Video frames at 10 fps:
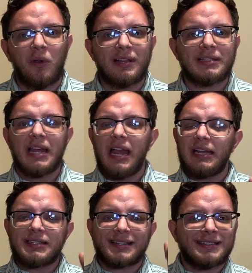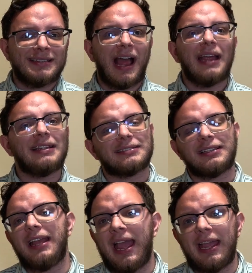ones and just
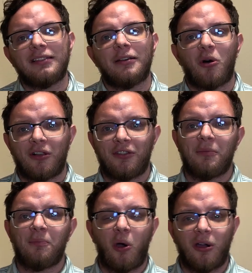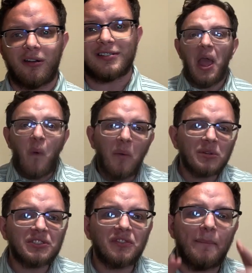nicely hang them on the bars. And while we're
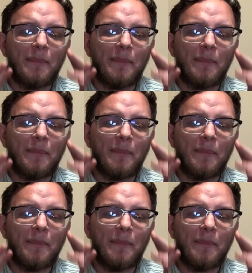still in the